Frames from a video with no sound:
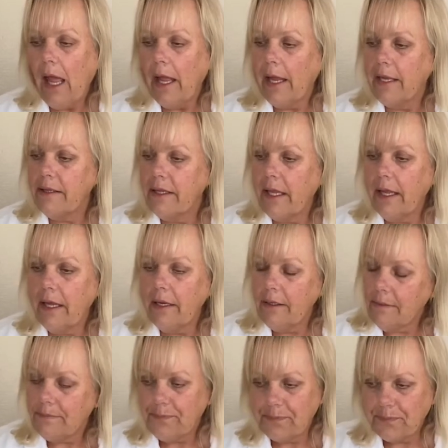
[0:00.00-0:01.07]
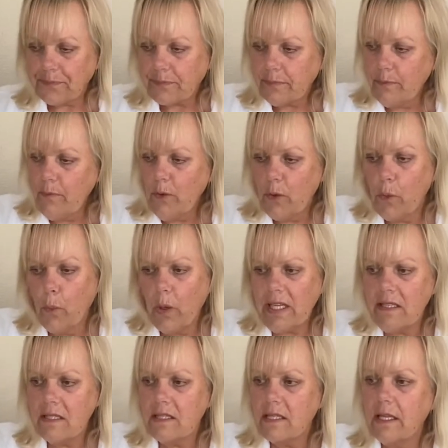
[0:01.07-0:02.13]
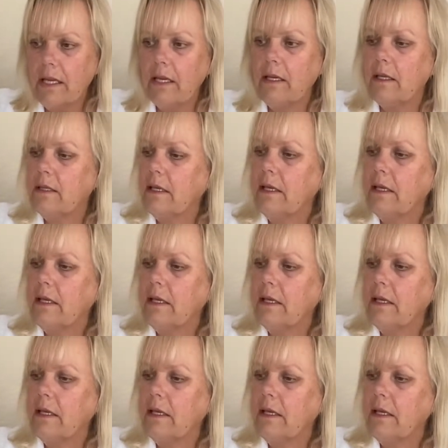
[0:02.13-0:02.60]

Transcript: And then once the